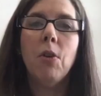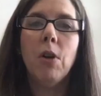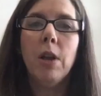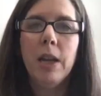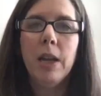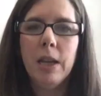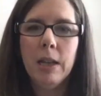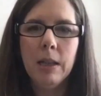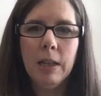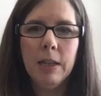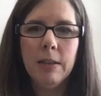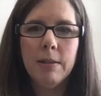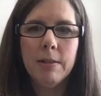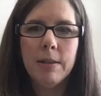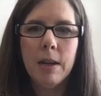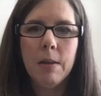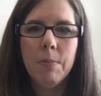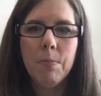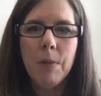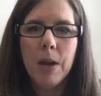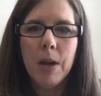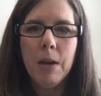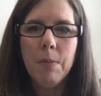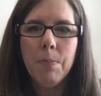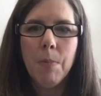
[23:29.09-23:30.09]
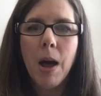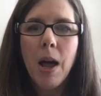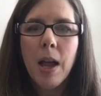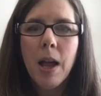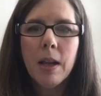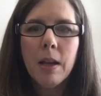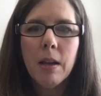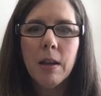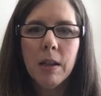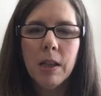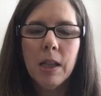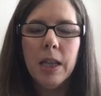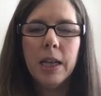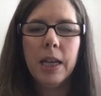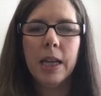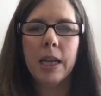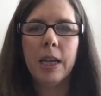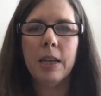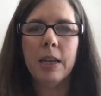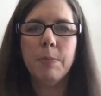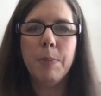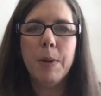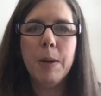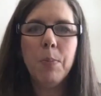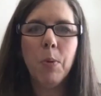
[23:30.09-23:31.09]
at least in my clinic,
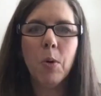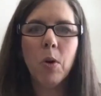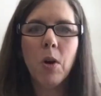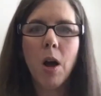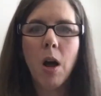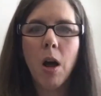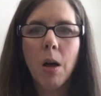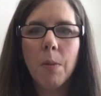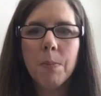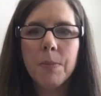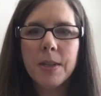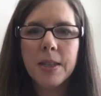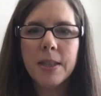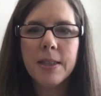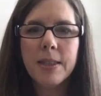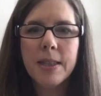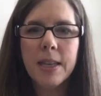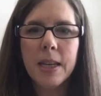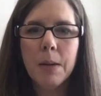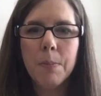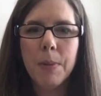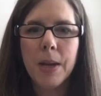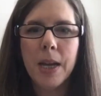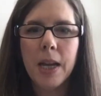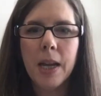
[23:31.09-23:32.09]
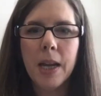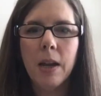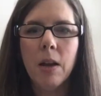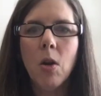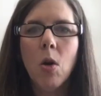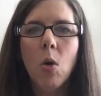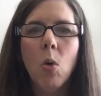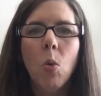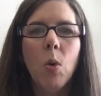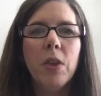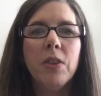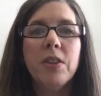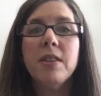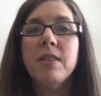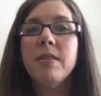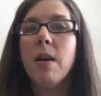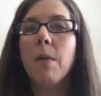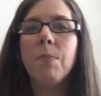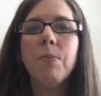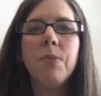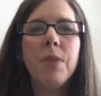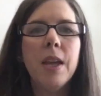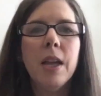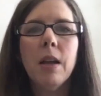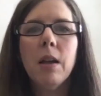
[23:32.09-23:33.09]
is people come to see me with
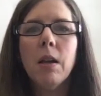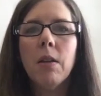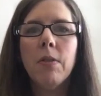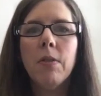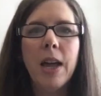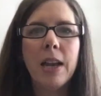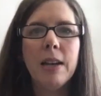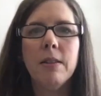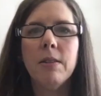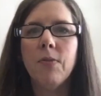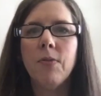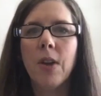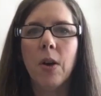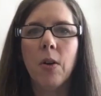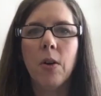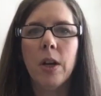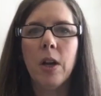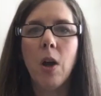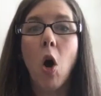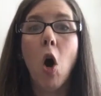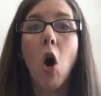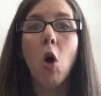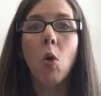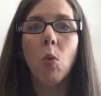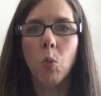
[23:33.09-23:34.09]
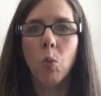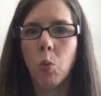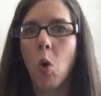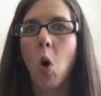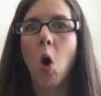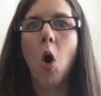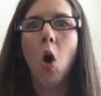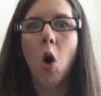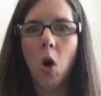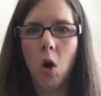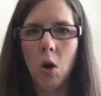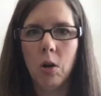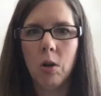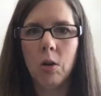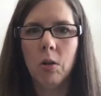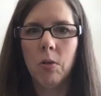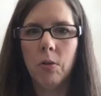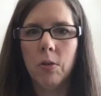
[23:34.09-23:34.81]
something that is very wrong.